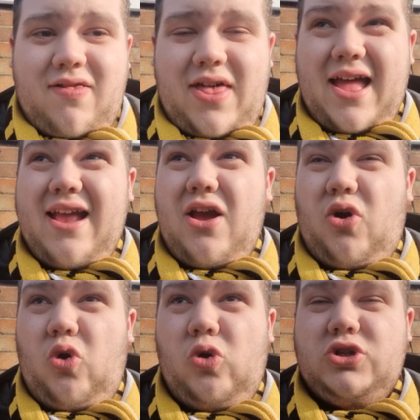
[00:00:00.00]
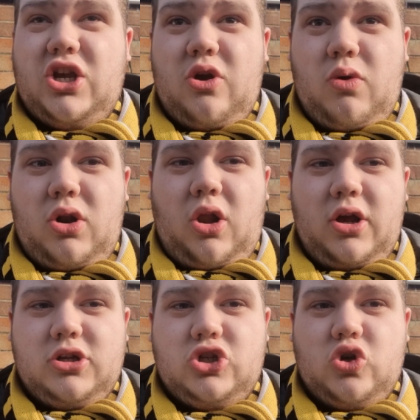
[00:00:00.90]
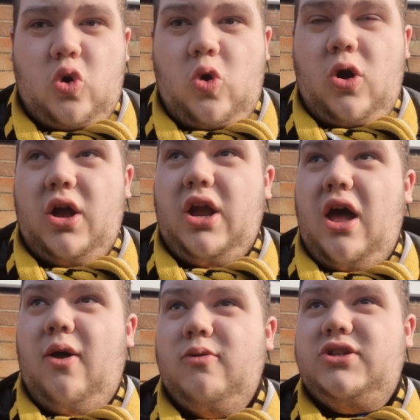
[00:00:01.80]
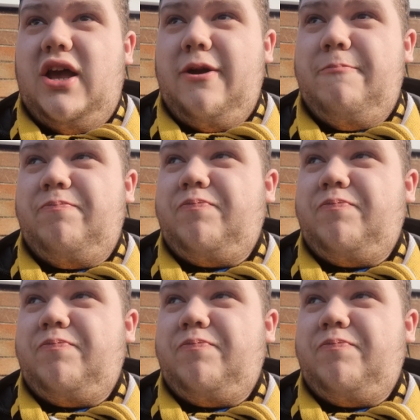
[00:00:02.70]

They also like to score a goal. So you've